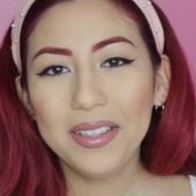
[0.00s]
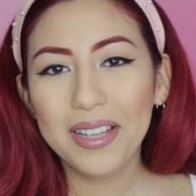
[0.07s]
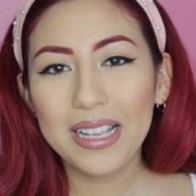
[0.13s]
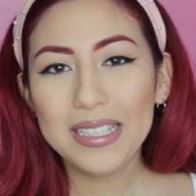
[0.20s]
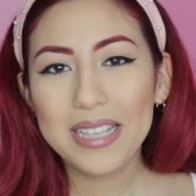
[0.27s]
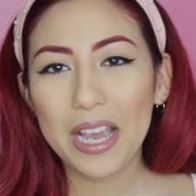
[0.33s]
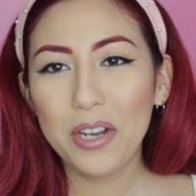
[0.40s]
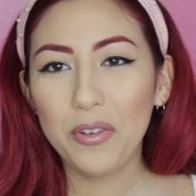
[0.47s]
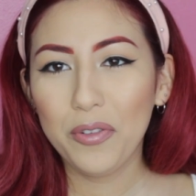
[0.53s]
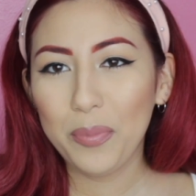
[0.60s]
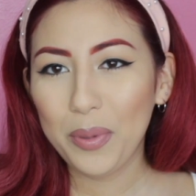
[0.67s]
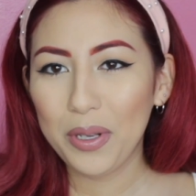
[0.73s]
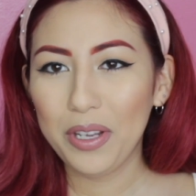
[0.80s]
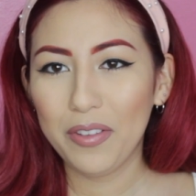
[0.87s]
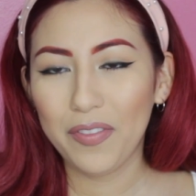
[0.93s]
the last kind of
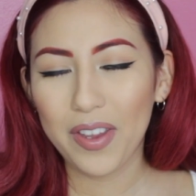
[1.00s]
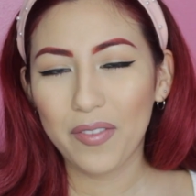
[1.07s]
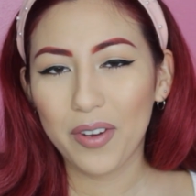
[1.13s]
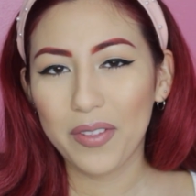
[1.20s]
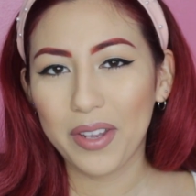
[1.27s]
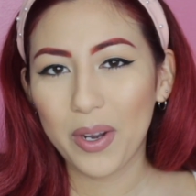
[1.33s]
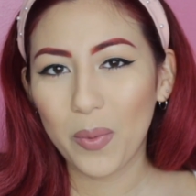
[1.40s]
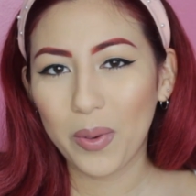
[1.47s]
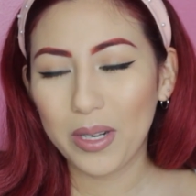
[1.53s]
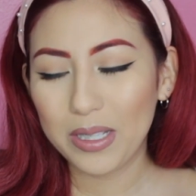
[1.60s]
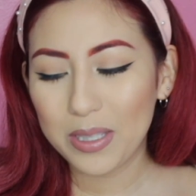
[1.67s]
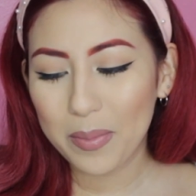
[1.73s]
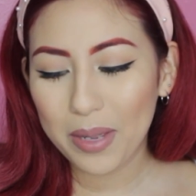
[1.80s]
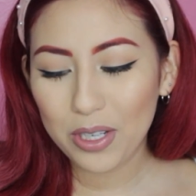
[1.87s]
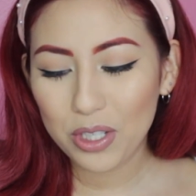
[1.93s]
beauty favorite that I wanted
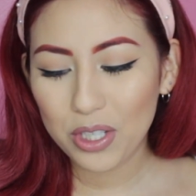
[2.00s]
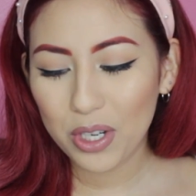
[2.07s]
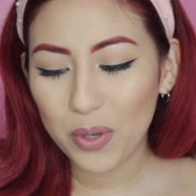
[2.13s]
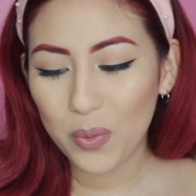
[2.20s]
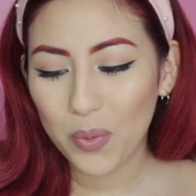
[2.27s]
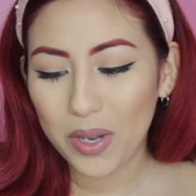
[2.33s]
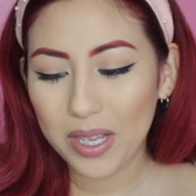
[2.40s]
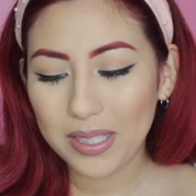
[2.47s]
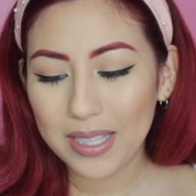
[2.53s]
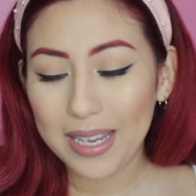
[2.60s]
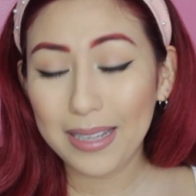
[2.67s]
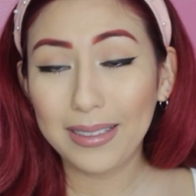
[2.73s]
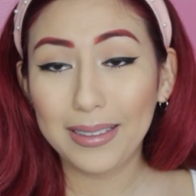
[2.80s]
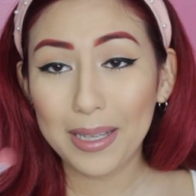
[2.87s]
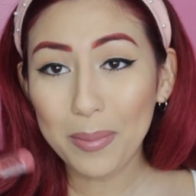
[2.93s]
to mention was
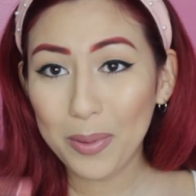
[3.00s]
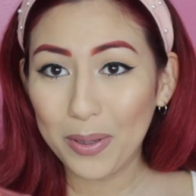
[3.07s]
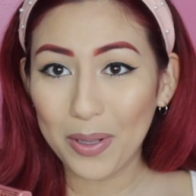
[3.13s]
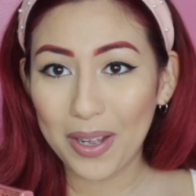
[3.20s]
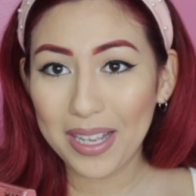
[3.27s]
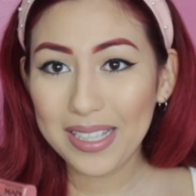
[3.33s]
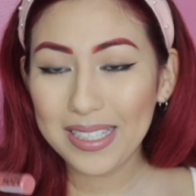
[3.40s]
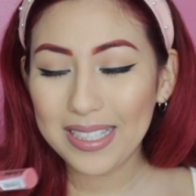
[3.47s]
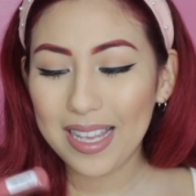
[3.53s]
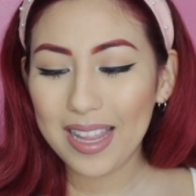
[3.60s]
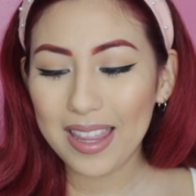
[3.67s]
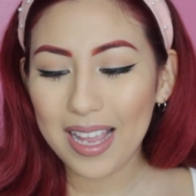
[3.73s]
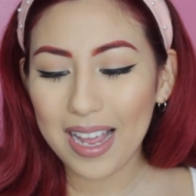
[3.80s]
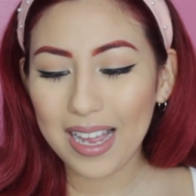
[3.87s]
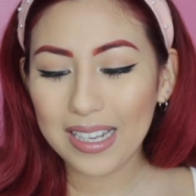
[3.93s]
a lip gloss
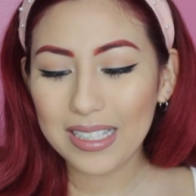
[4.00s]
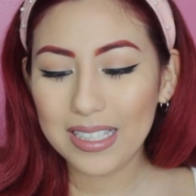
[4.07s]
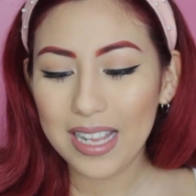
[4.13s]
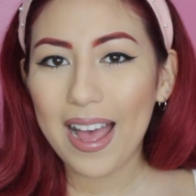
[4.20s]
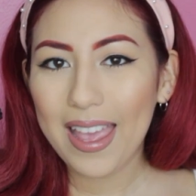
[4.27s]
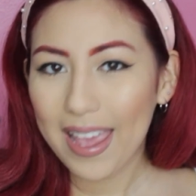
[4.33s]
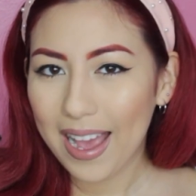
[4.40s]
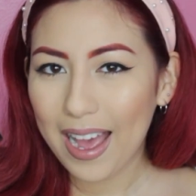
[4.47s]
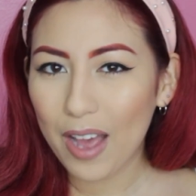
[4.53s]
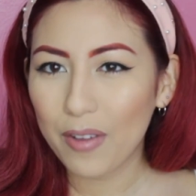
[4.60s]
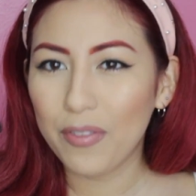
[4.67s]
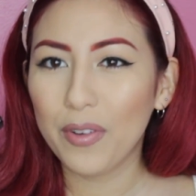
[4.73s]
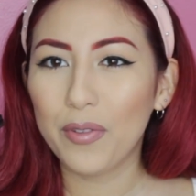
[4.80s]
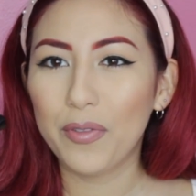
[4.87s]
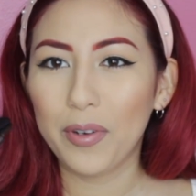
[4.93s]
that I
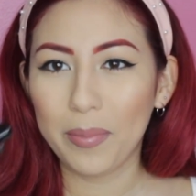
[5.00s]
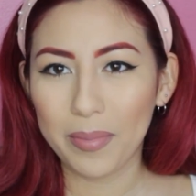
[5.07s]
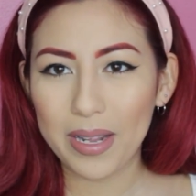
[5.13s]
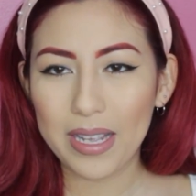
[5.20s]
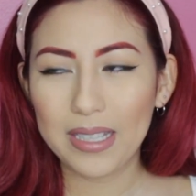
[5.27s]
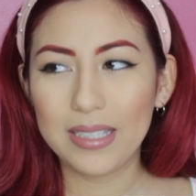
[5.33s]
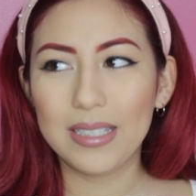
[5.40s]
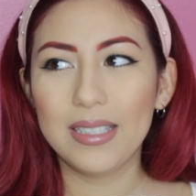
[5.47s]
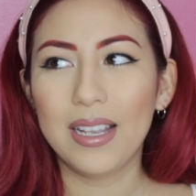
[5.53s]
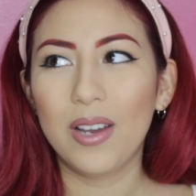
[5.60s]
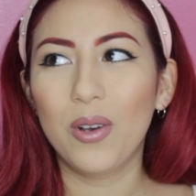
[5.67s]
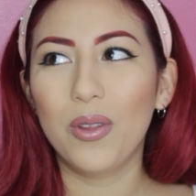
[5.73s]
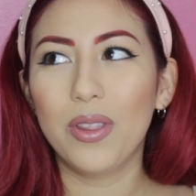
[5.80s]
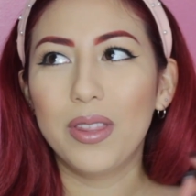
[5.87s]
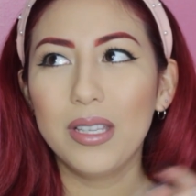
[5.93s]
have from NYX.
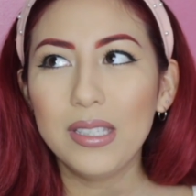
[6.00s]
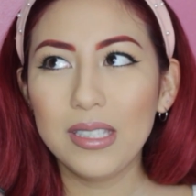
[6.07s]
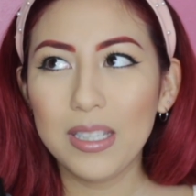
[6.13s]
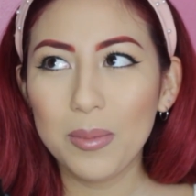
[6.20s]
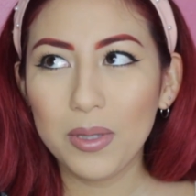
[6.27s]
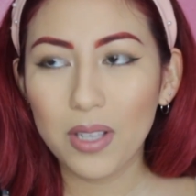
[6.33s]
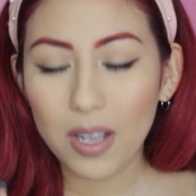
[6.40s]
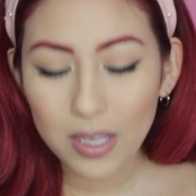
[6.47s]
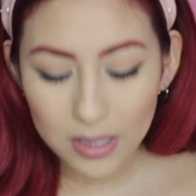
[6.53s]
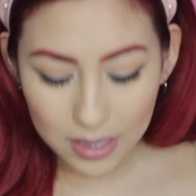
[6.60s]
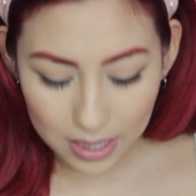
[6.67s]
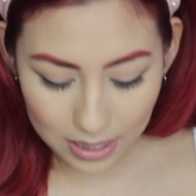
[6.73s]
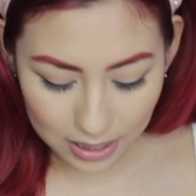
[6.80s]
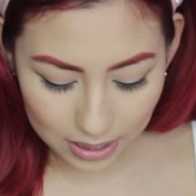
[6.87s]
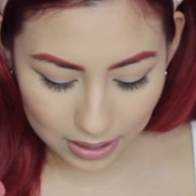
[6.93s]
Now, this lip gloss
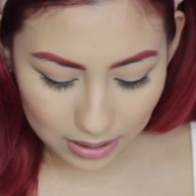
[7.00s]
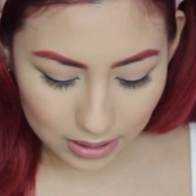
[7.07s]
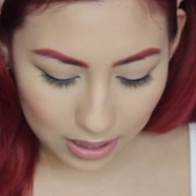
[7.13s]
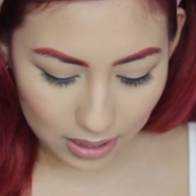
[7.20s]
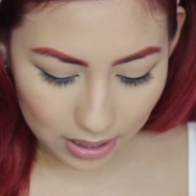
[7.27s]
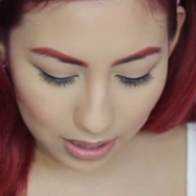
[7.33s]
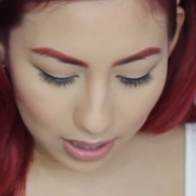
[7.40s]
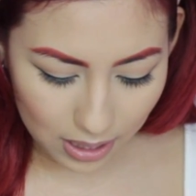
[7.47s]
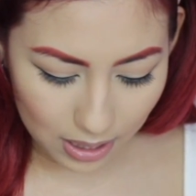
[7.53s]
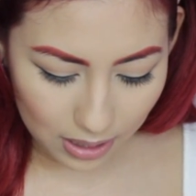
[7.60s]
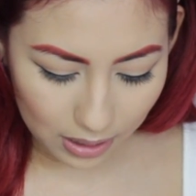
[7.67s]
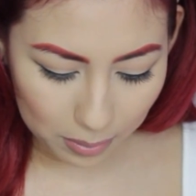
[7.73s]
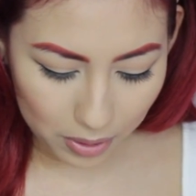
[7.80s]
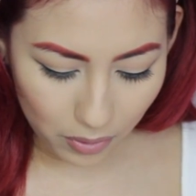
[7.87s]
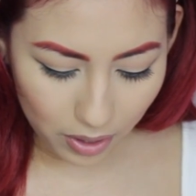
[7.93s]
is the,
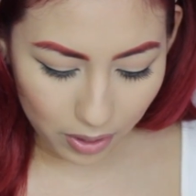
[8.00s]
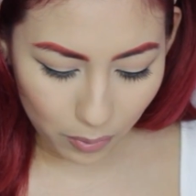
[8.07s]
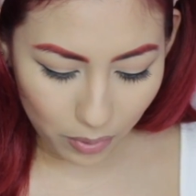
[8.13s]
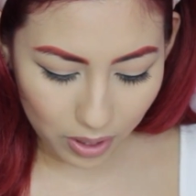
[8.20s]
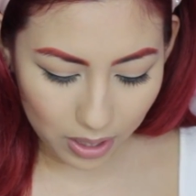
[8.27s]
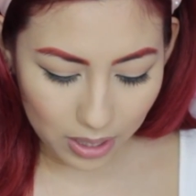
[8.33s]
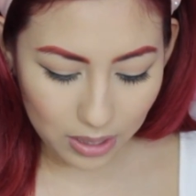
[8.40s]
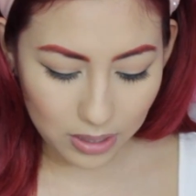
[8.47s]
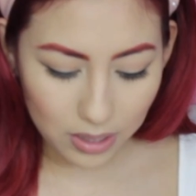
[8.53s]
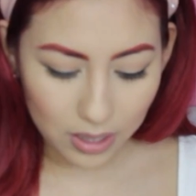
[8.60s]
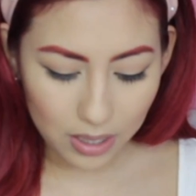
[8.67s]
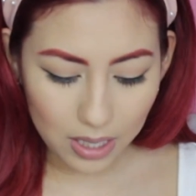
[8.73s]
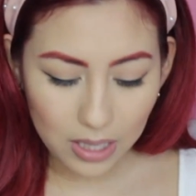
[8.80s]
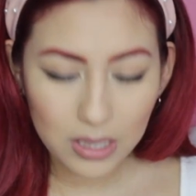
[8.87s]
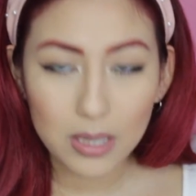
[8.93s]
let me go ahead and read it. It's the
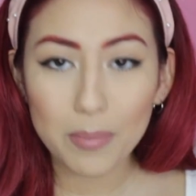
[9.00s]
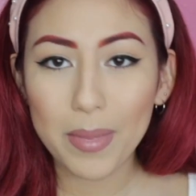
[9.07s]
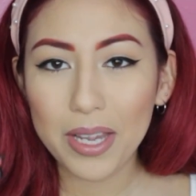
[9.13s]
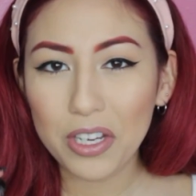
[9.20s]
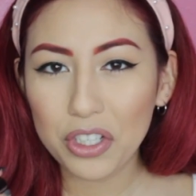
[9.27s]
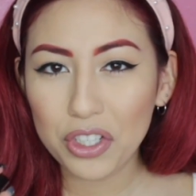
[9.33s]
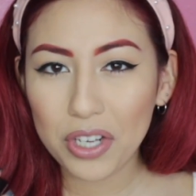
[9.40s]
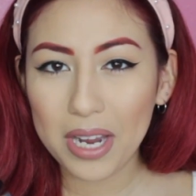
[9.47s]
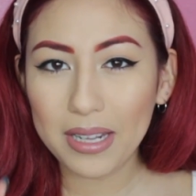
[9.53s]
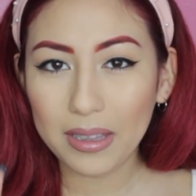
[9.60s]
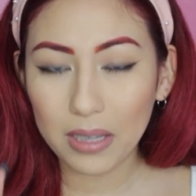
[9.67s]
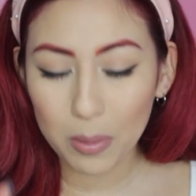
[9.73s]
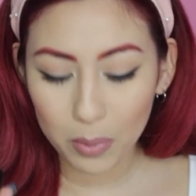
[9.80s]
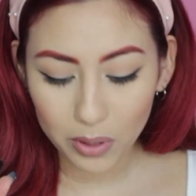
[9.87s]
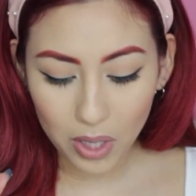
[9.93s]
NYX Mega
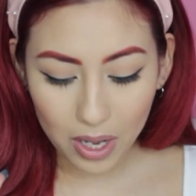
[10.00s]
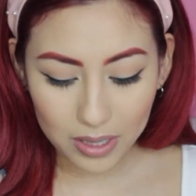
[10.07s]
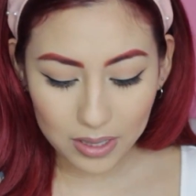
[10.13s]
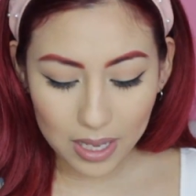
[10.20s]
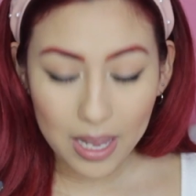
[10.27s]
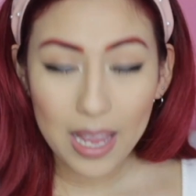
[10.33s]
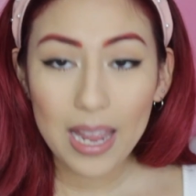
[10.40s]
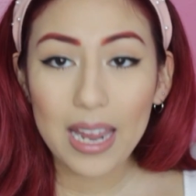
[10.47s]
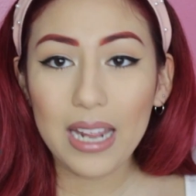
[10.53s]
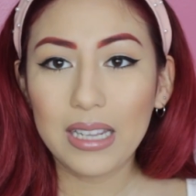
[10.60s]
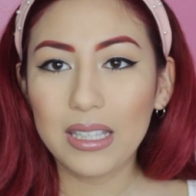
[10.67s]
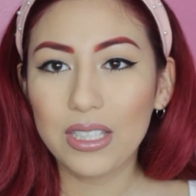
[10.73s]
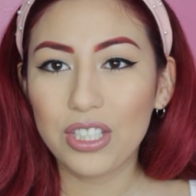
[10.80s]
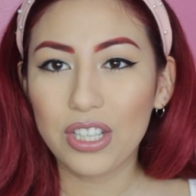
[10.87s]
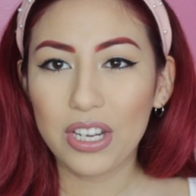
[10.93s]
Shine Lip Gloss in
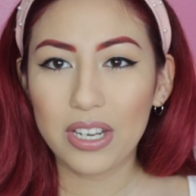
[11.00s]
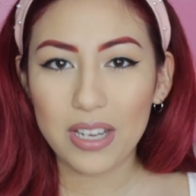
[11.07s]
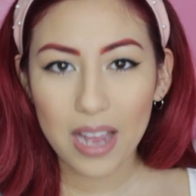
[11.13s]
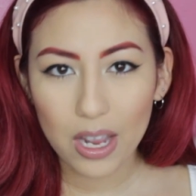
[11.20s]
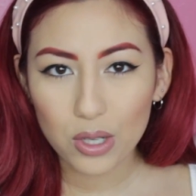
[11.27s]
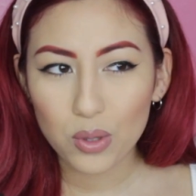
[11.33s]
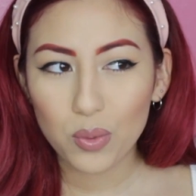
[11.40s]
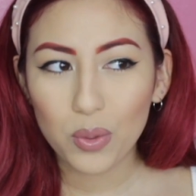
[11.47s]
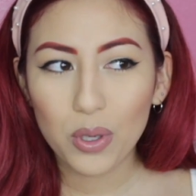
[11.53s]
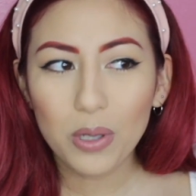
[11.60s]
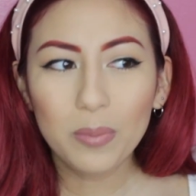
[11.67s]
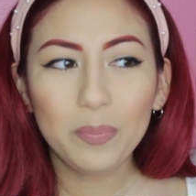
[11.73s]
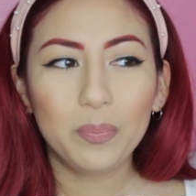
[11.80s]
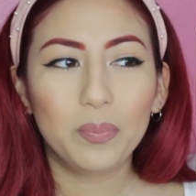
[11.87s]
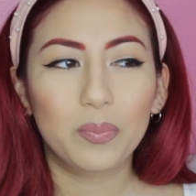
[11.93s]
the shade
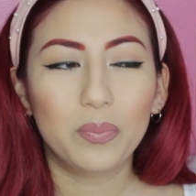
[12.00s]
Natural.